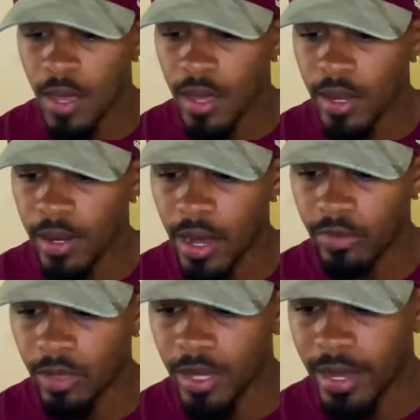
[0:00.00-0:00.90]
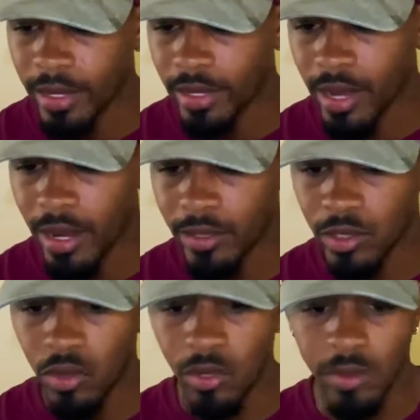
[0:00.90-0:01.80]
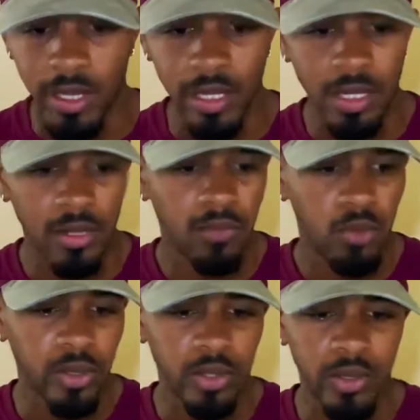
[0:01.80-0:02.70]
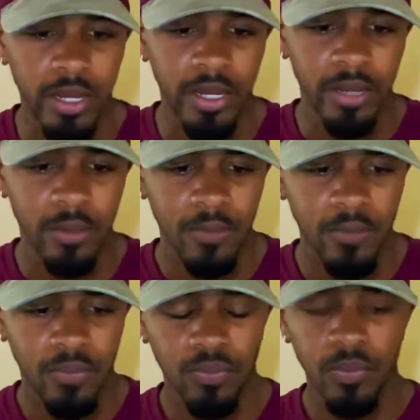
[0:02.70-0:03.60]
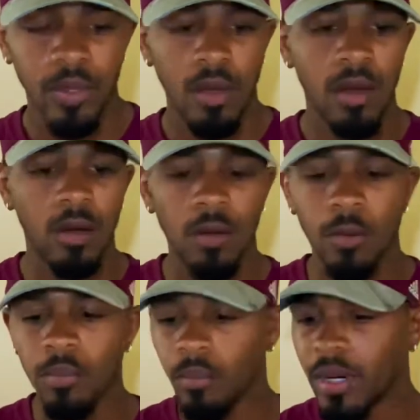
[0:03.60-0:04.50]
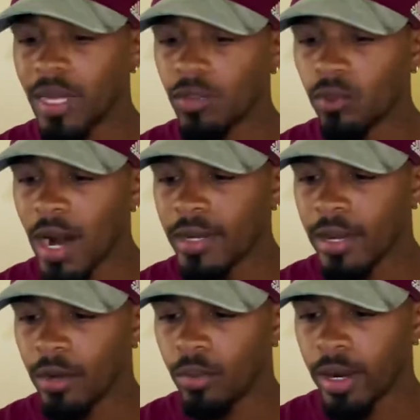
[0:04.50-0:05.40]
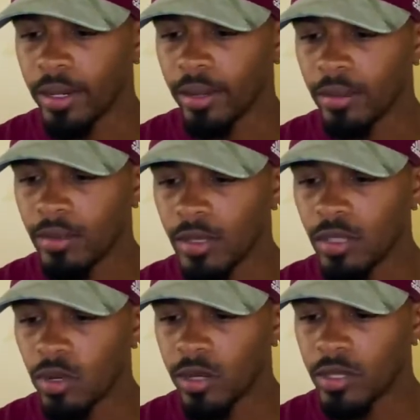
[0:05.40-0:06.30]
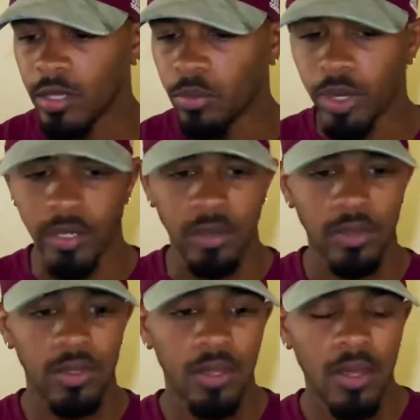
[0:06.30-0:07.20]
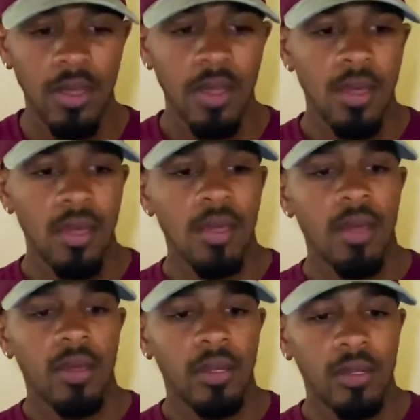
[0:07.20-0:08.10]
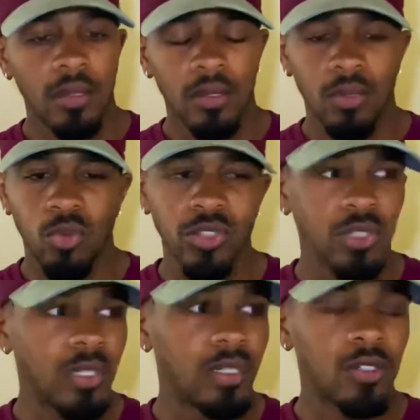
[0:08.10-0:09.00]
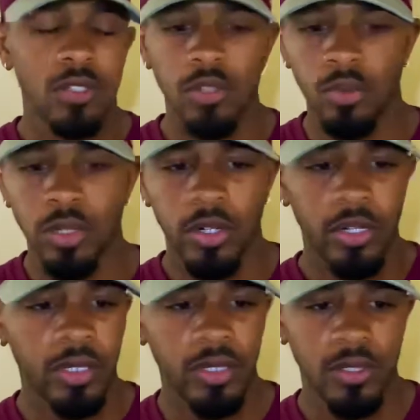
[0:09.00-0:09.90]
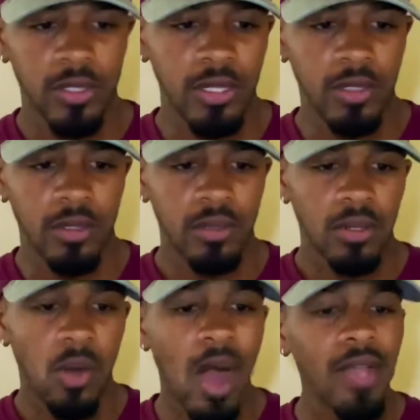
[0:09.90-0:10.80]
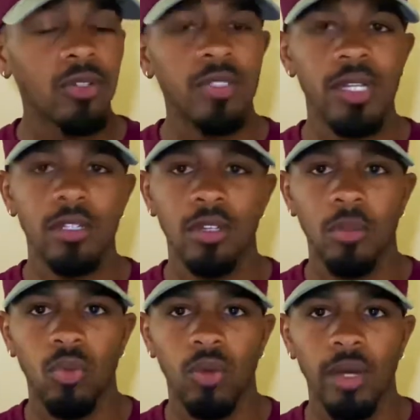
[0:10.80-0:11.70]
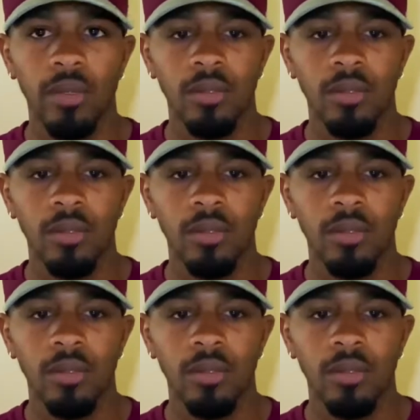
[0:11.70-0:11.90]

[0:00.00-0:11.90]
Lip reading: and after that, guys, it's going to be it for today. But as of right now, these are the team rankings. And once again, it's still real early in the season. Ohio State is number 1.